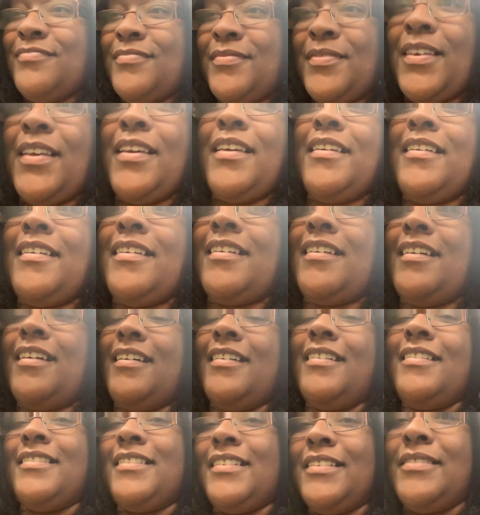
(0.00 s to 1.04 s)
I
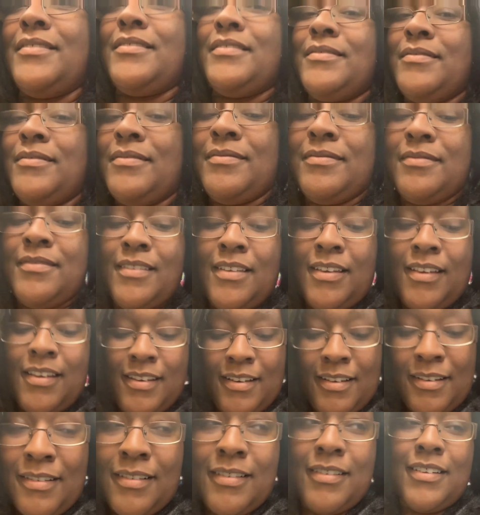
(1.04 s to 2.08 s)
don't know,
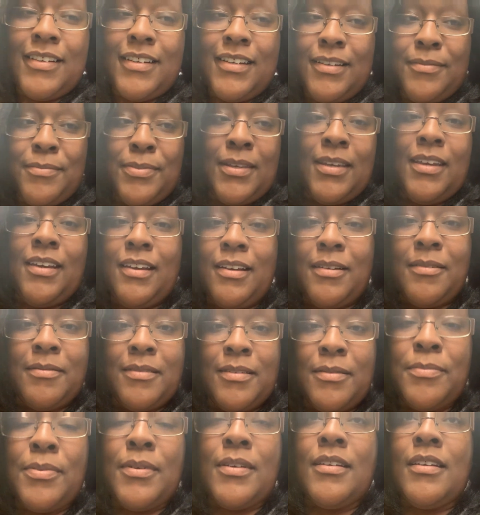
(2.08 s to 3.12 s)
or it could be
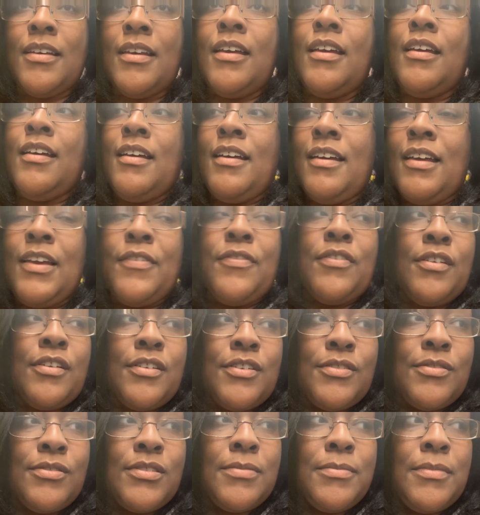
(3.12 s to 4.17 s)
accurate. But if you're
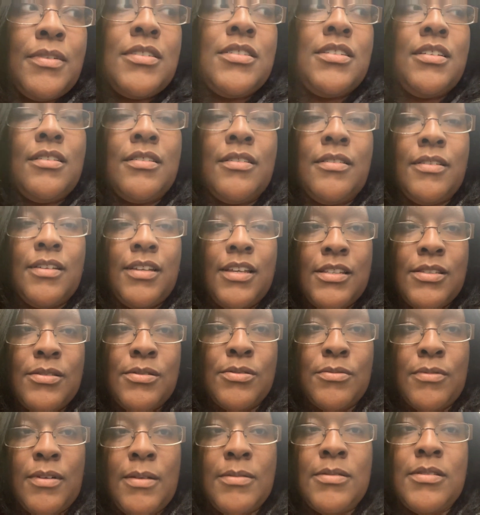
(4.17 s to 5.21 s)
new to my channel, go ahead and
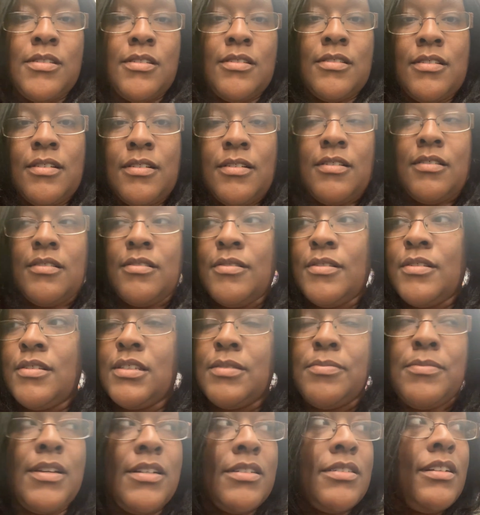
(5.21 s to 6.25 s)
subscribe to your girl,
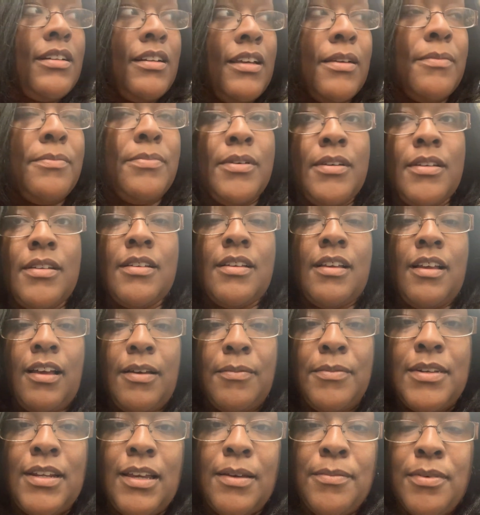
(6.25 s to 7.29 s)
smash the like button,
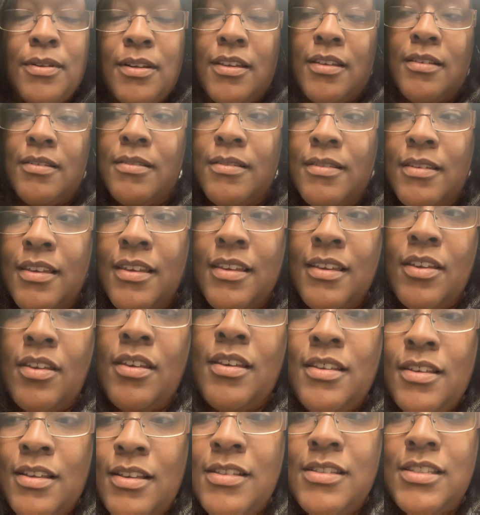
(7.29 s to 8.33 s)
comment down below,
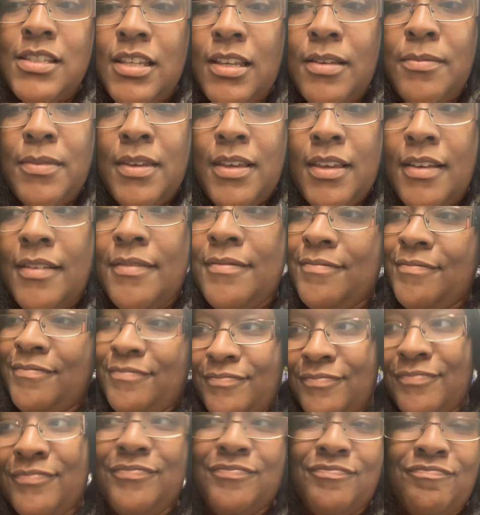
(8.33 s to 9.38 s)
and tell me,
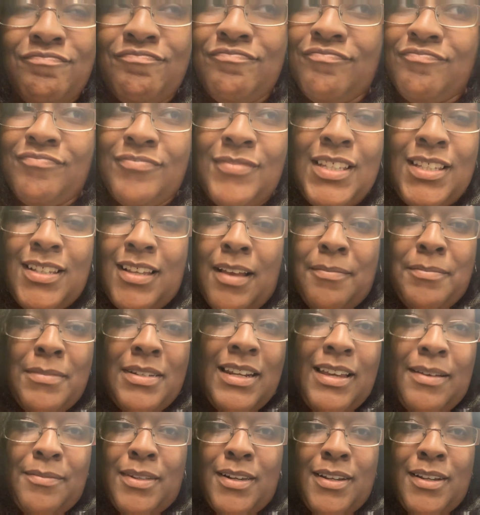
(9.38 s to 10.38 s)
just comment down